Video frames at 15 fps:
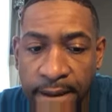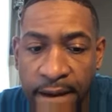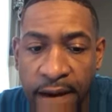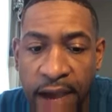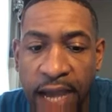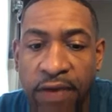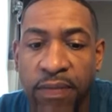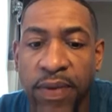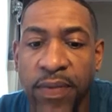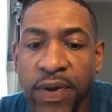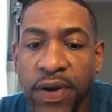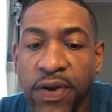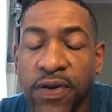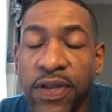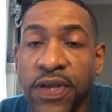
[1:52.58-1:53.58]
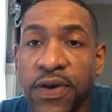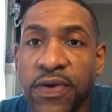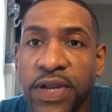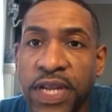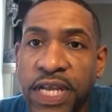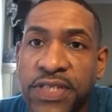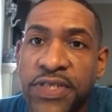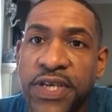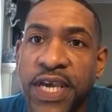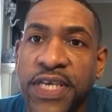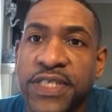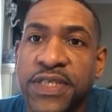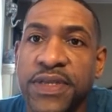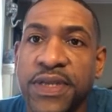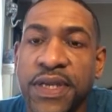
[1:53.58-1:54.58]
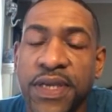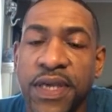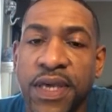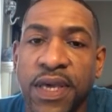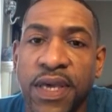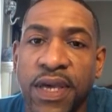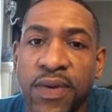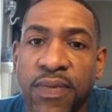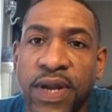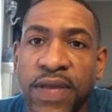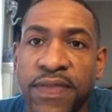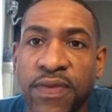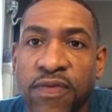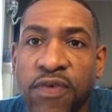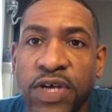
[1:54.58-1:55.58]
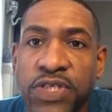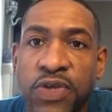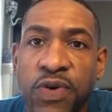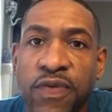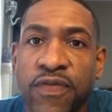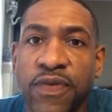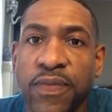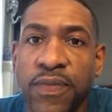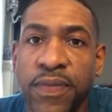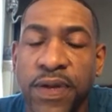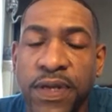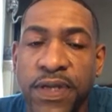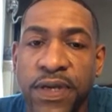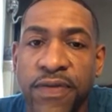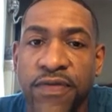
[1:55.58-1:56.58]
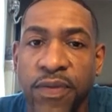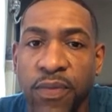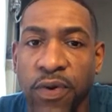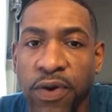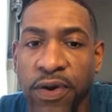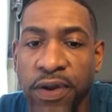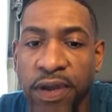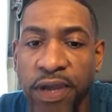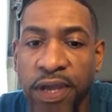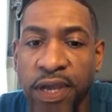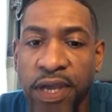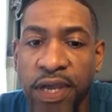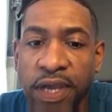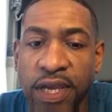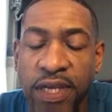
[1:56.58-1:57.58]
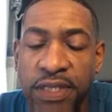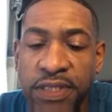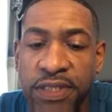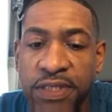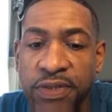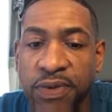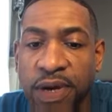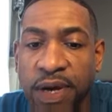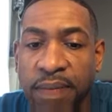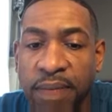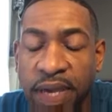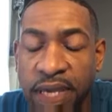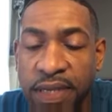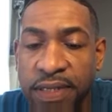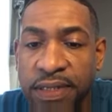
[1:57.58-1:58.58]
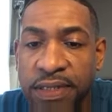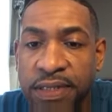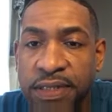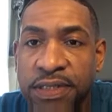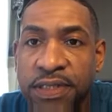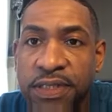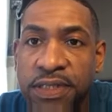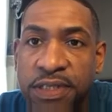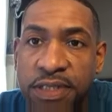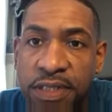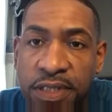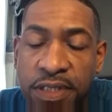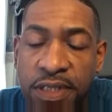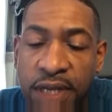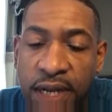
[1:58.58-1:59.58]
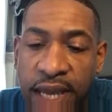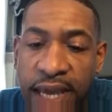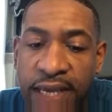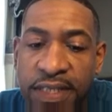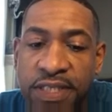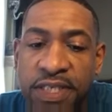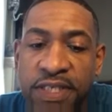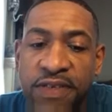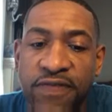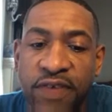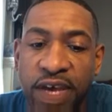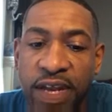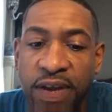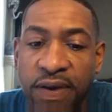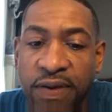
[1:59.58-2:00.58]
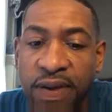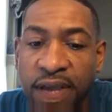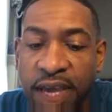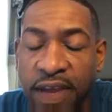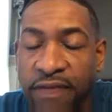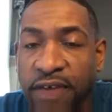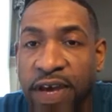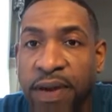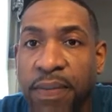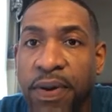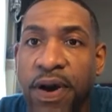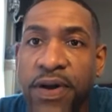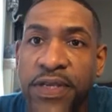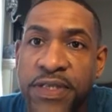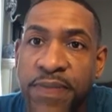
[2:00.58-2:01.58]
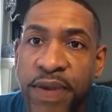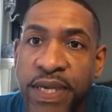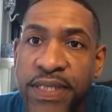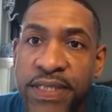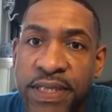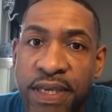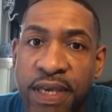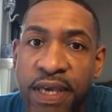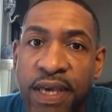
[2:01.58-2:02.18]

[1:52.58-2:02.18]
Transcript: I can remember early on in education when I had to rush home from work to make it to class just to find out I got to find a parking space.